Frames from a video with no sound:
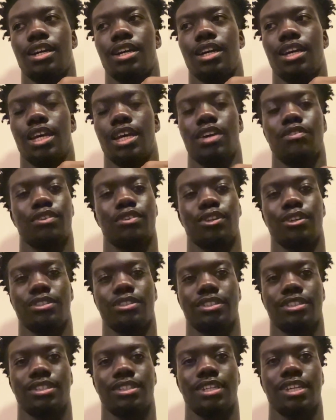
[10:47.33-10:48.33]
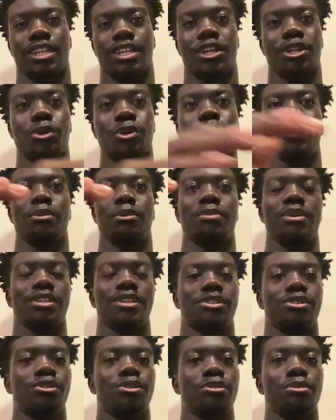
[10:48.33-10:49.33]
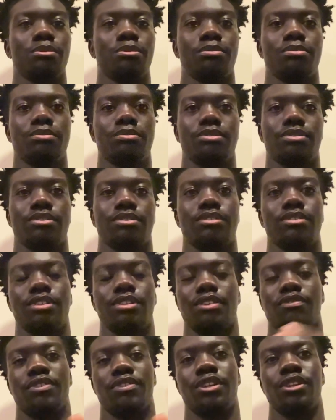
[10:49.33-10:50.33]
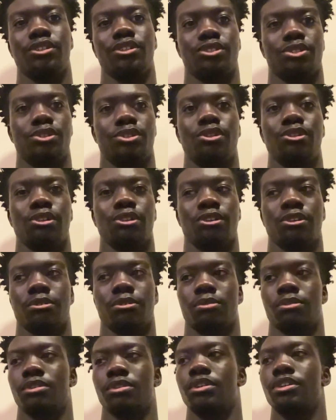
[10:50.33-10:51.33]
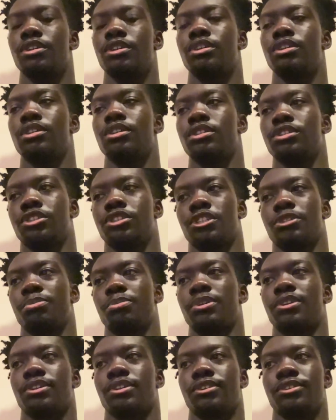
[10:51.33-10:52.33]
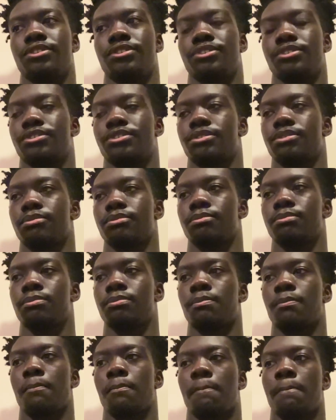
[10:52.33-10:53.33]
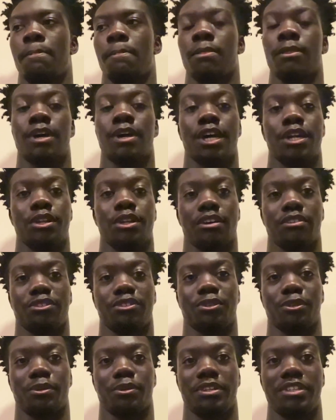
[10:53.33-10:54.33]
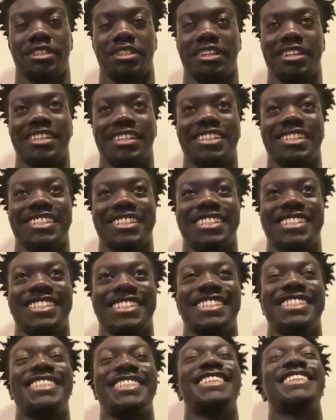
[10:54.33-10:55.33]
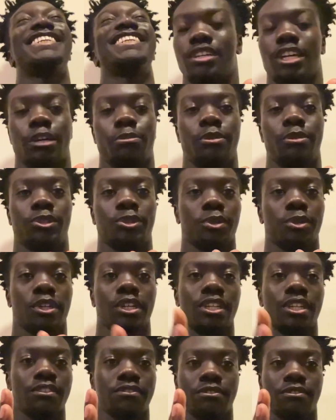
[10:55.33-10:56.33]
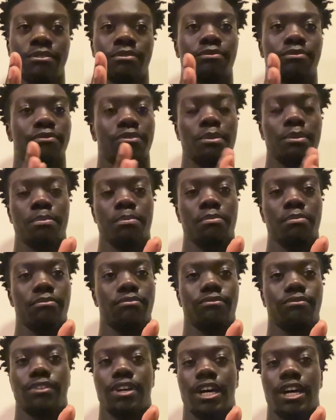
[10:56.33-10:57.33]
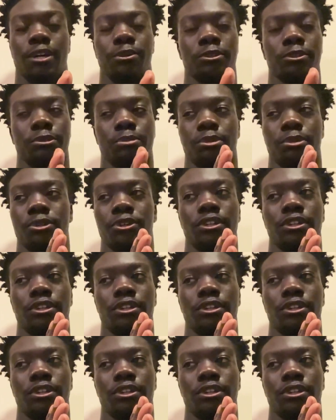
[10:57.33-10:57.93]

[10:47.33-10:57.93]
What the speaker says: I have a lot to say and I don't want to make the videos too long just because I don't have storage. I'd be talking here for hours, bro.